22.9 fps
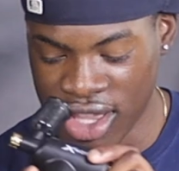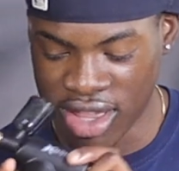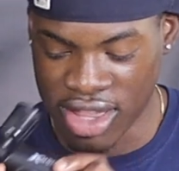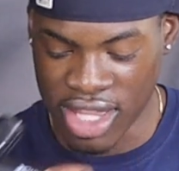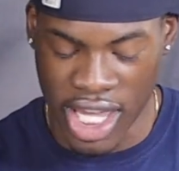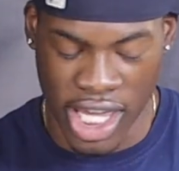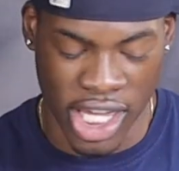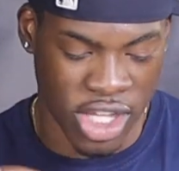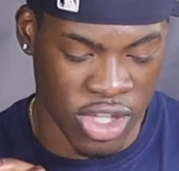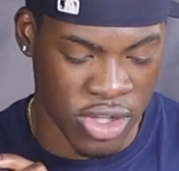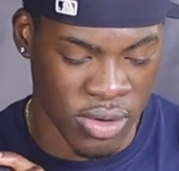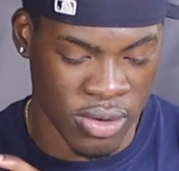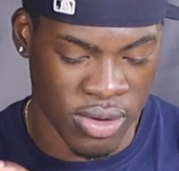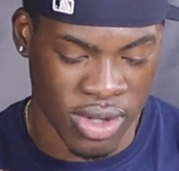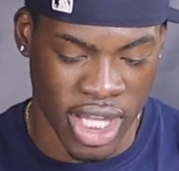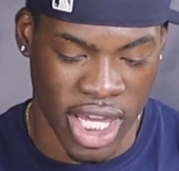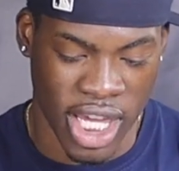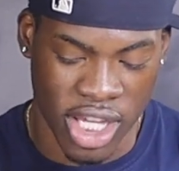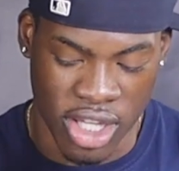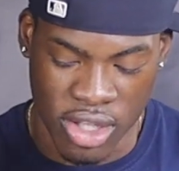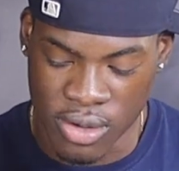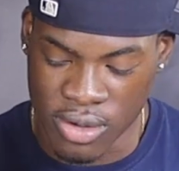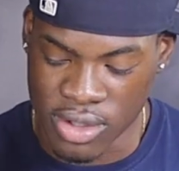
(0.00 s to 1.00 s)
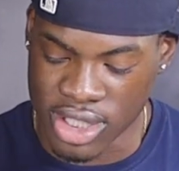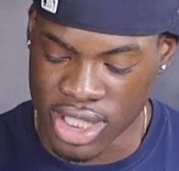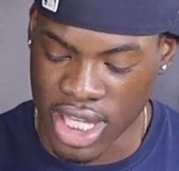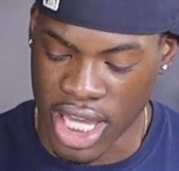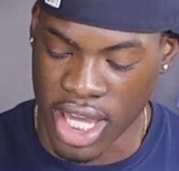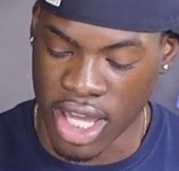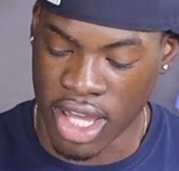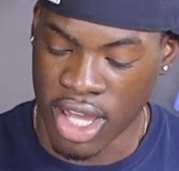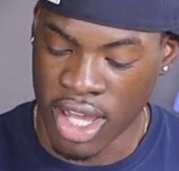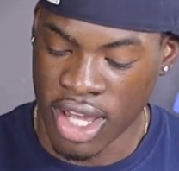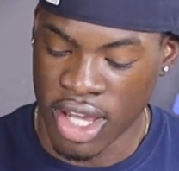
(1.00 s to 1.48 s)
Thank you,
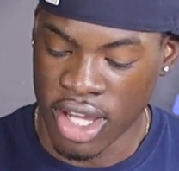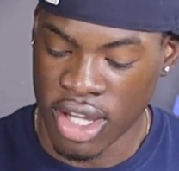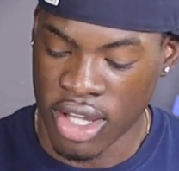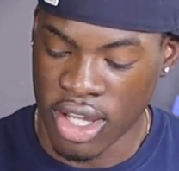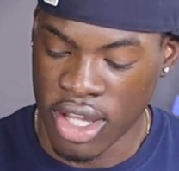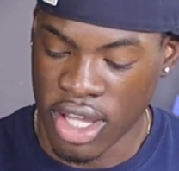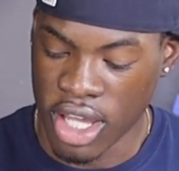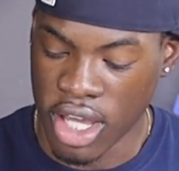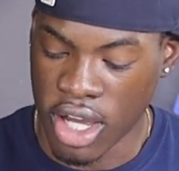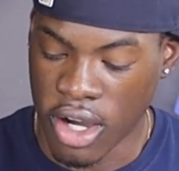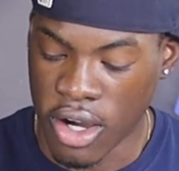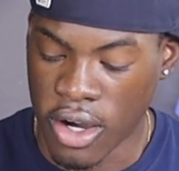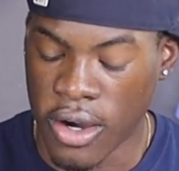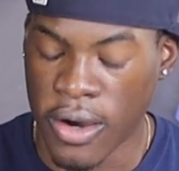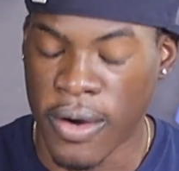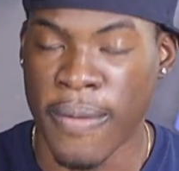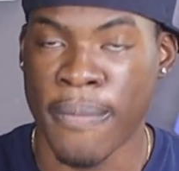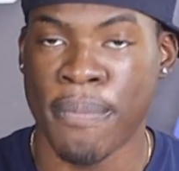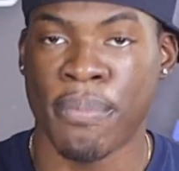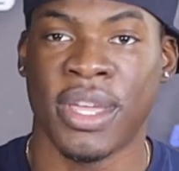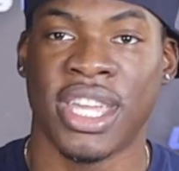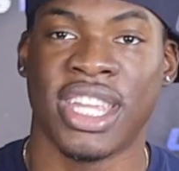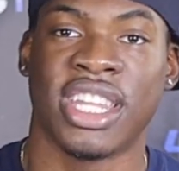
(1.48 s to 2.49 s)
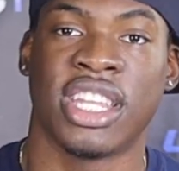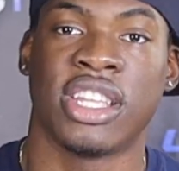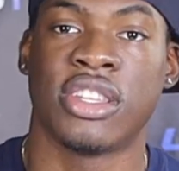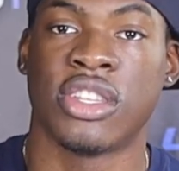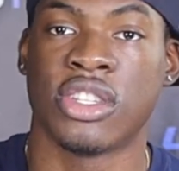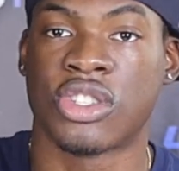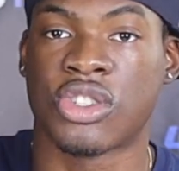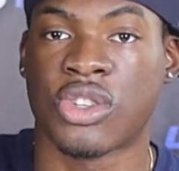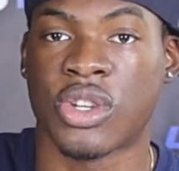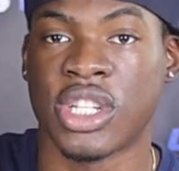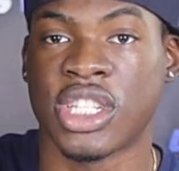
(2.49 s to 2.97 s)
Zay. In the
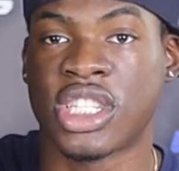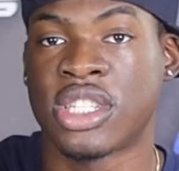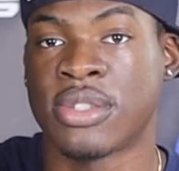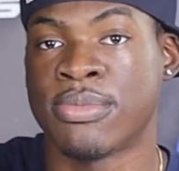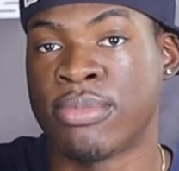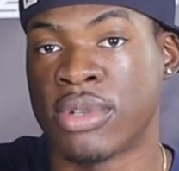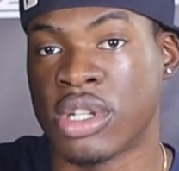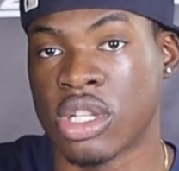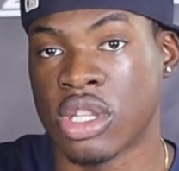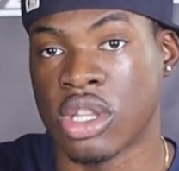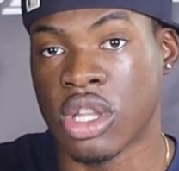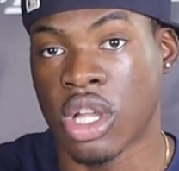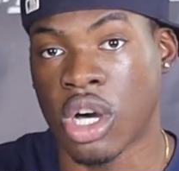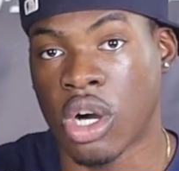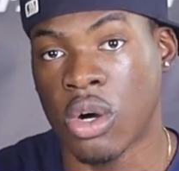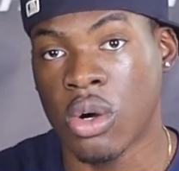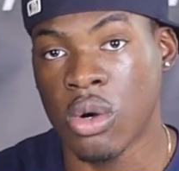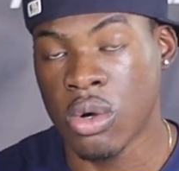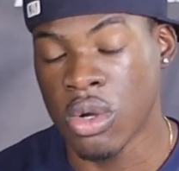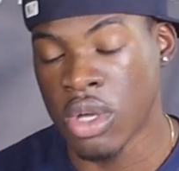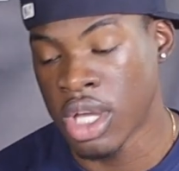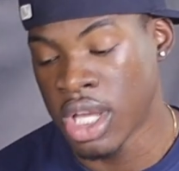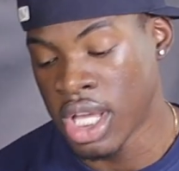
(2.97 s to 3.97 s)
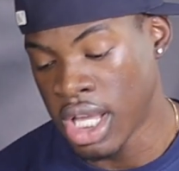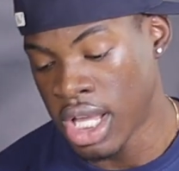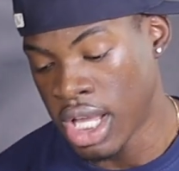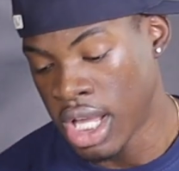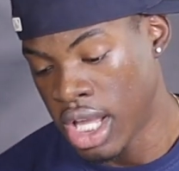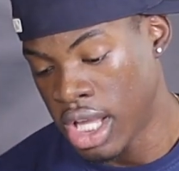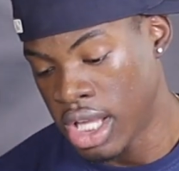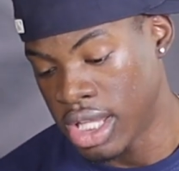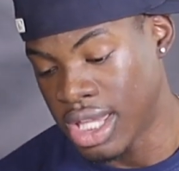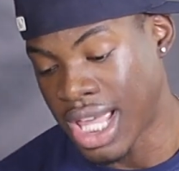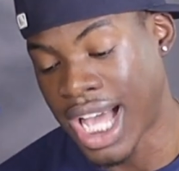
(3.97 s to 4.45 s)
description below,
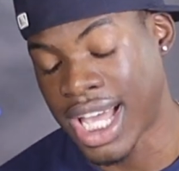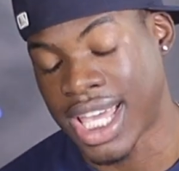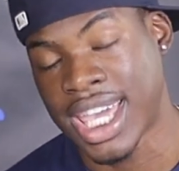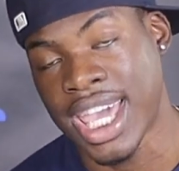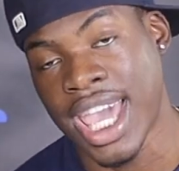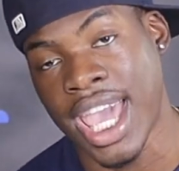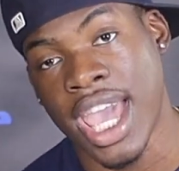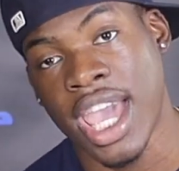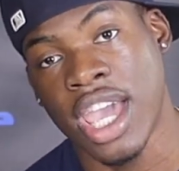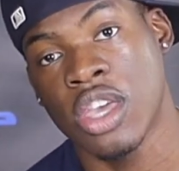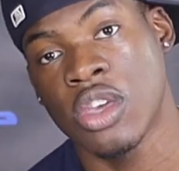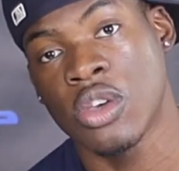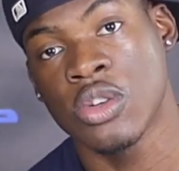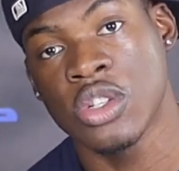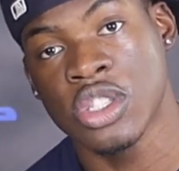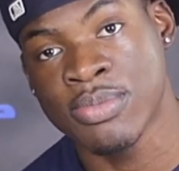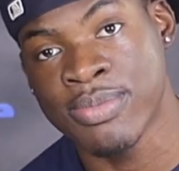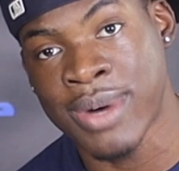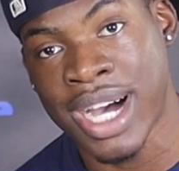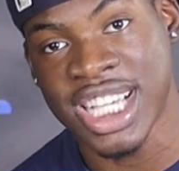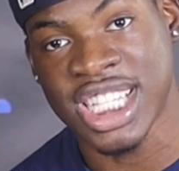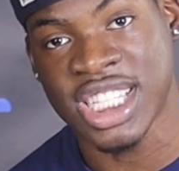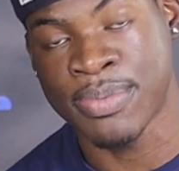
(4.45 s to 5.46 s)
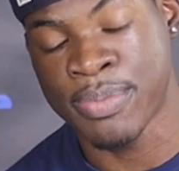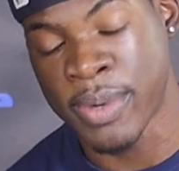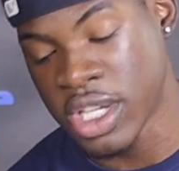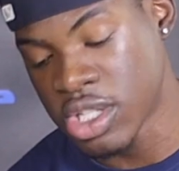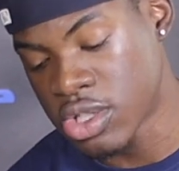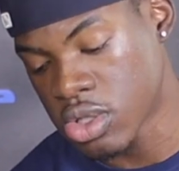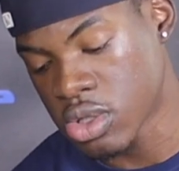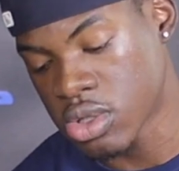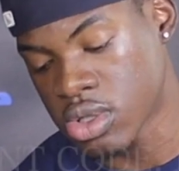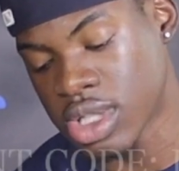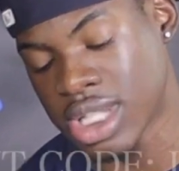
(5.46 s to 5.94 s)
y'all can use my
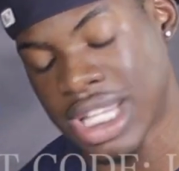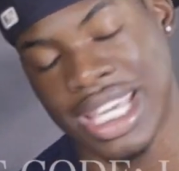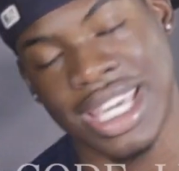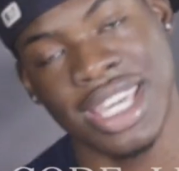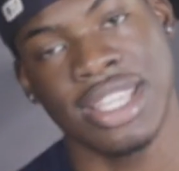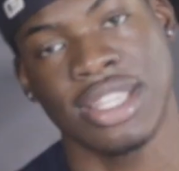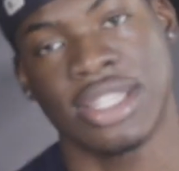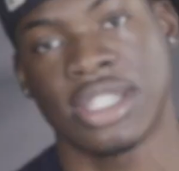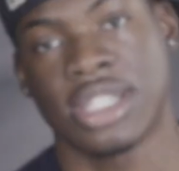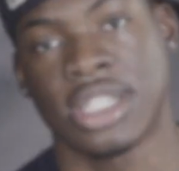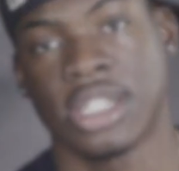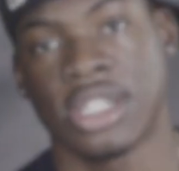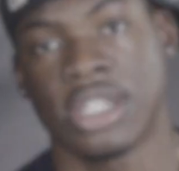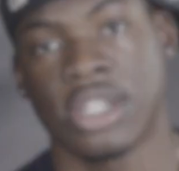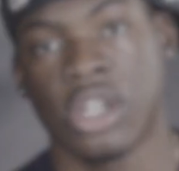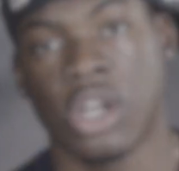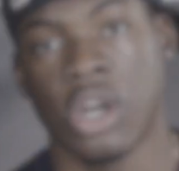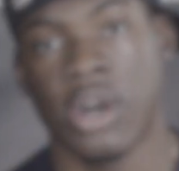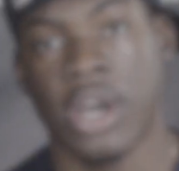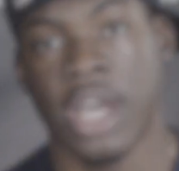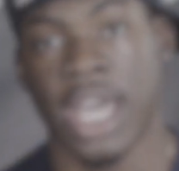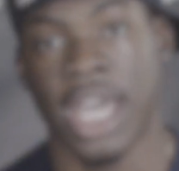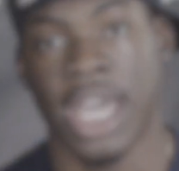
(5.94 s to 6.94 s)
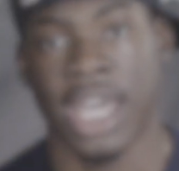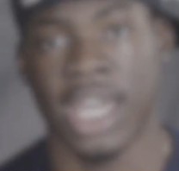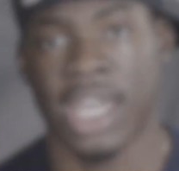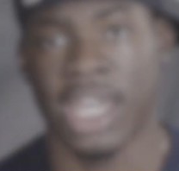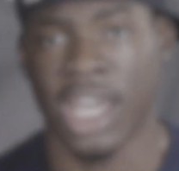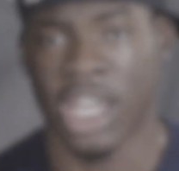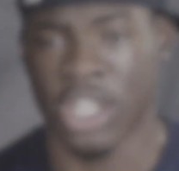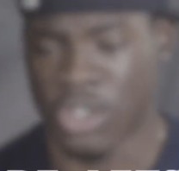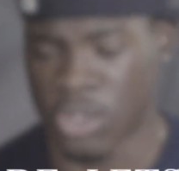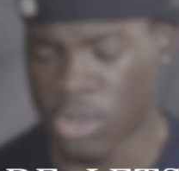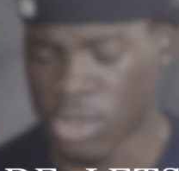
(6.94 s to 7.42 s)
special link to go ahead and
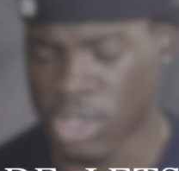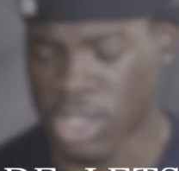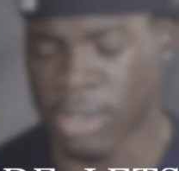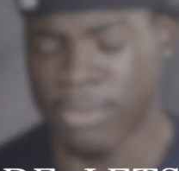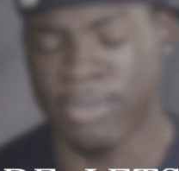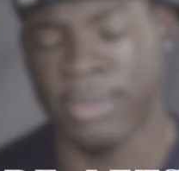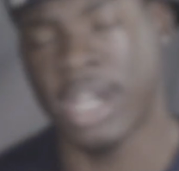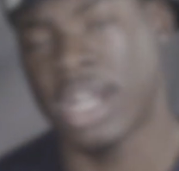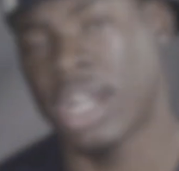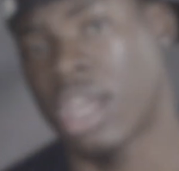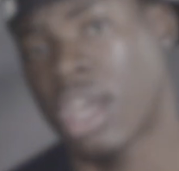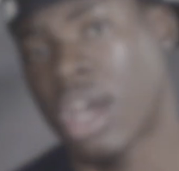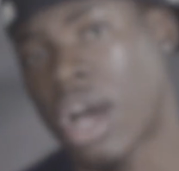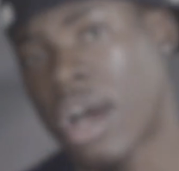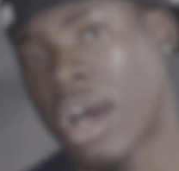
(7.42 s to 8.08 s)
get you some money